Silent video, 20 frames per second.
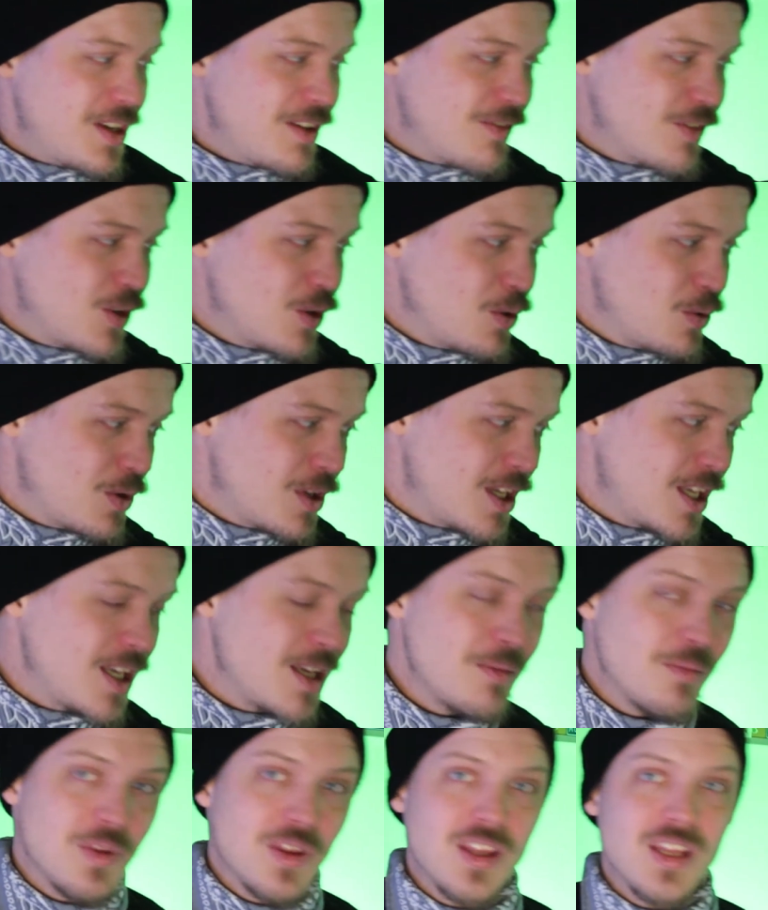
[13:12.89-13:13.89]
If you
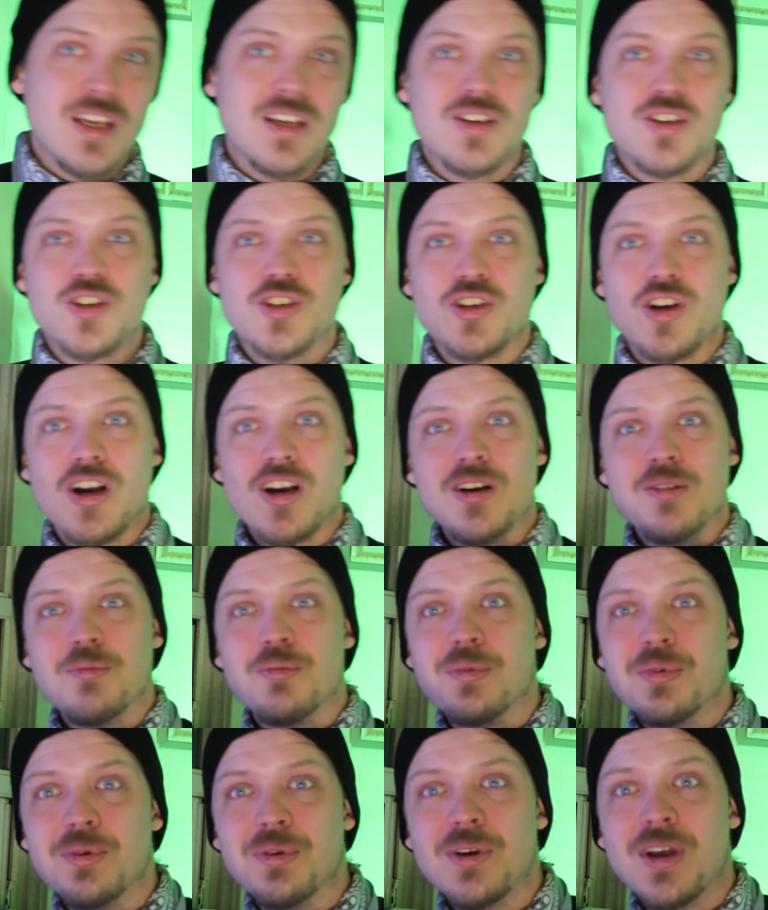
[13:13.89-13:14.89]
keep this sharp,